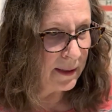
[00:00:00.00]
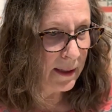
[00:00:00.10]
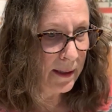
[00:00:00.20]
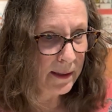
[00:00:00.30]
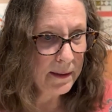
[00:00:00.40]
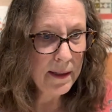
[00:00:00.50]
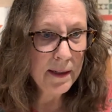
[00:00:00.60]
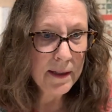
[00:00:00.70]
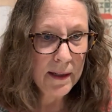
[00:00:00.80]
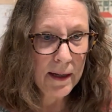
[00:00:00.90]
I
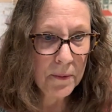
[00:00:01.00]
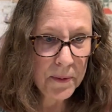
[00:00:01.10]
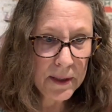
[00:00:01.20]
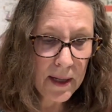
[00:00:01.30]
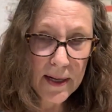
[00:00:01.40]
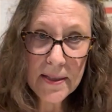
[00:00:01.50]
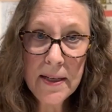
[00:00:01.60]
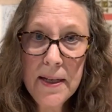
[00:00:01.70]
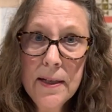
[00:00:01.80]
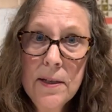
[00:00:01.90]
would like
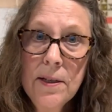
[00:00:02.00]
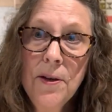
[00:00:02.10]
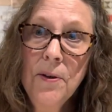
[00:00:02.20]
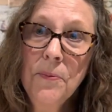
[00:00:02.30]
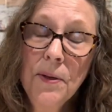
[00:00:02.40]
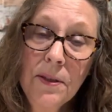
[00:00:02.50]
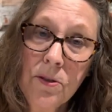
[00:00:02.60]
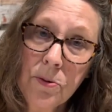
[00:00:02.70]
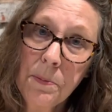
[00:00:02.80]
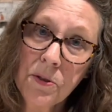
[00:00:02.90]
to end with the
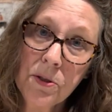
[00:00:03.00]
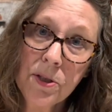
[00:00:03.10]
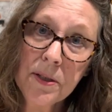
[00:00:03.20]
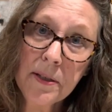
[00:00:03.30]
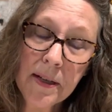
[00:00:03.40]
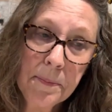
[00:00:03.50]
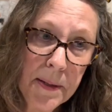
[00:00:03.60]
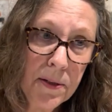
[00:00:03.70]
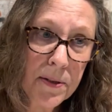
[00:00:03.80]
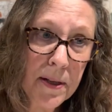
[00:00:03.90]
scripture, just like
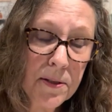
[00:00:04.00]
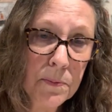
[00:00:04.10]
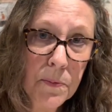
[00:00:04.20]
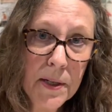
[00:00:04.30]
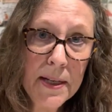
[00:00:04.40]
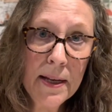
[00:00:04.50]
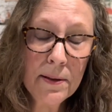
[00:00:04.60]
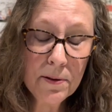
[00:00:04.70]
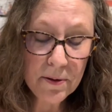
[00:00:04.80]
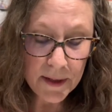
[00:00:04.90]
Peter does when we're
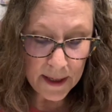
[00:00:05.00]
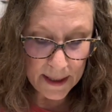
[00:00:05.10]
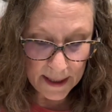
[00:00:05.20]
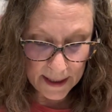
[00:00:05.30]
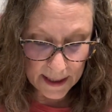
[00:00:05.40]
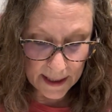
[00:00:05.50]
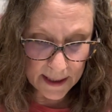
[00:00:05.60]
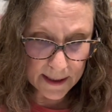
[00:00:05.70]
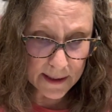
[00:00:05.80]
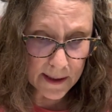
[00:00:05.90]
together.
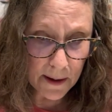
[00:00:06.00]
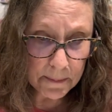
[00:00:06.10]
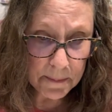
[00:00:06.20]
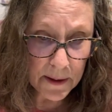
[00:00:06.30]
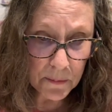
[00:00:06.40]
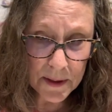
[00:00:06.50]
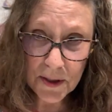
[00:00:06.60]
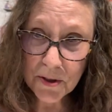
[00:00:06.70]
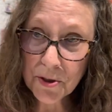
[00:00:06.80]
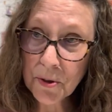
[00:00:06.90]
And I
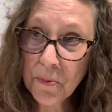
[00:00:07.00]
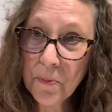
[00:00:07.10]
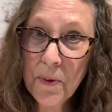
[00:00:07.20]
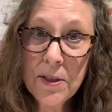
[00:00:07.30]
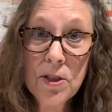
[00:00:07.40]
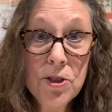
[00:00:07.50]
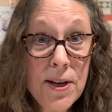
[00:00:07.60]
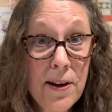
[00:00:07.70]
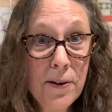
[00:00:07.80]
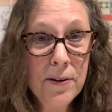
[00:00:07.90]
wasn't sure what to
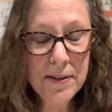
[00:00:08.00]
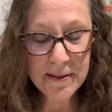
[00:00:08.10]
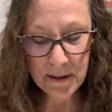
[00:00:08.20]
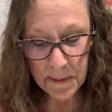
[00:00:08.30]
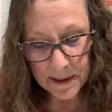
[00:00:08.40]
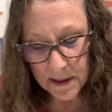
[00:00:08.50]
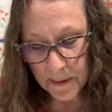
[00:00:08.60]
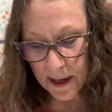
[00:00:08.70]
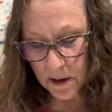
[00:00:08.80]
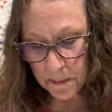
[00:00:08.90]
share. So, but
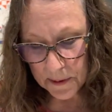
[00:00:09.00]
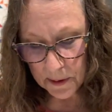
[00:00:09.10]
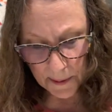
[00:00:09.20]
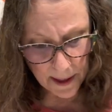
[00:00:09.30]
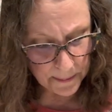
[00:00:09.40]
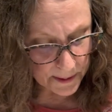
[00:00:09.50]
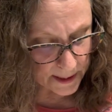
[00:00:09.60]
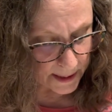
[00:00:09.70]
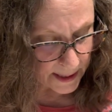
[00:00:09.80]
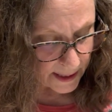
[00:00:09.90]
anyway, I opened the Bible,
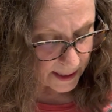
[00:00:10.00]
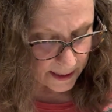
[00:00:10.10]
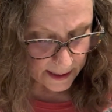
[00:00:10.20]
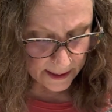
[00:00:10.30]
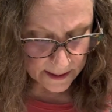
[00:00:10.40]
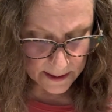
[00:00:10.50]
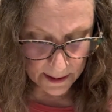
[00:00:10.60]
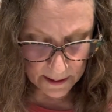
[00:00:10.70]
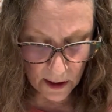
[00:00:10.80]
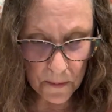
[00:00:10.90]
and it
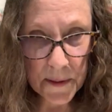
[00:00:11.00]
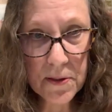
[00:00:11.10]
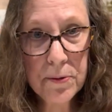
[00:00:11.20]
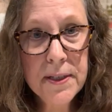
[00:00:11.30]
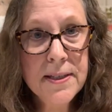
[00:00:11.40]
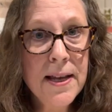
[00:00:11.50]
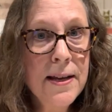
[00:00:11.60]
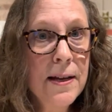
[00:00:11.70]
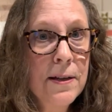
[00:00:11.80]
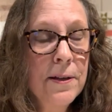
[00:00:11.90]
opened to
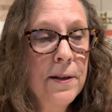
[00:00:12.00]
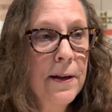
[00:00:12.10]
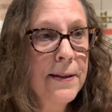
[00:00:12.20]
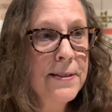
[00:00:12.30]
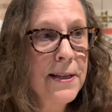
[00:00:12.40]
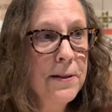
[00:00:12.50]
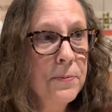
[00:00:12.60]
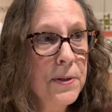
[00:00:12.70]
Isaiah. Isaiah